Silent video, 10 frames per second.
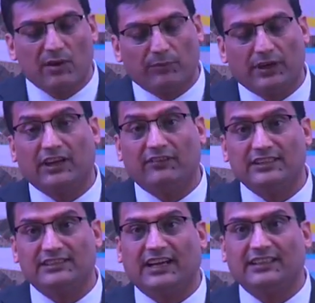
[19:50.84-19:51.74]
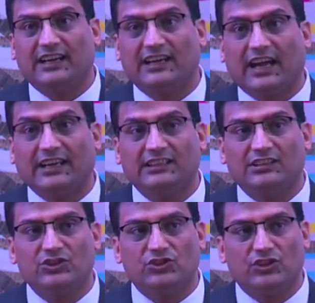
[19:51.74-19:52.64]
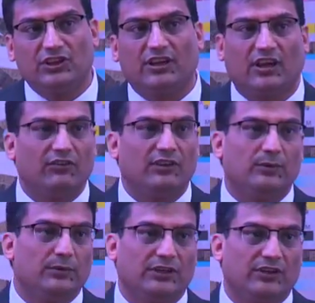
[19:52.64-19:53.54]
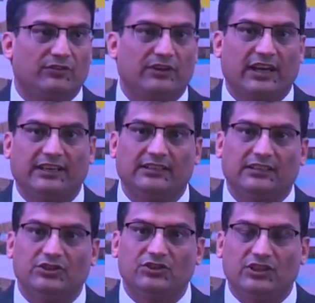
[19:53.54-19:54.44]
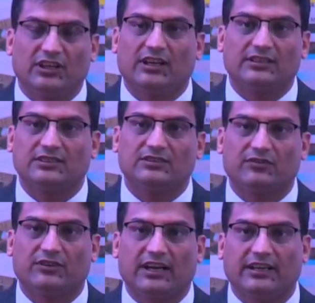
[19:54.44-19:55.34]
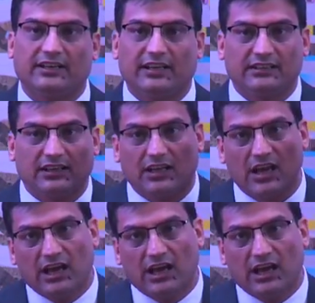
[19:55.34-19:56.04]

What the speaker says: But having said that, I think the sheer availability of credit, the sheer access of credit, and the